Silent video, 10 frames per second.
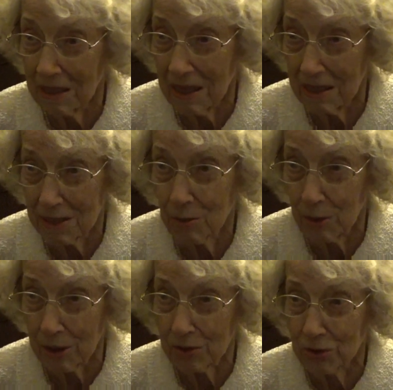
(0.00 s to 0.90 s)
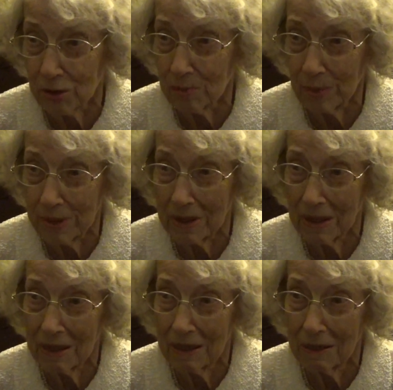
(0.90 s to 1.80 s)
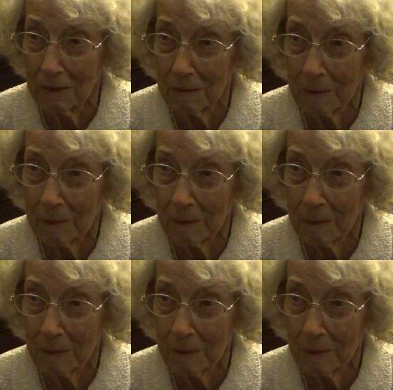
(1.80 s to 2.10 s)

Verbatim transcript: It's where it should be now.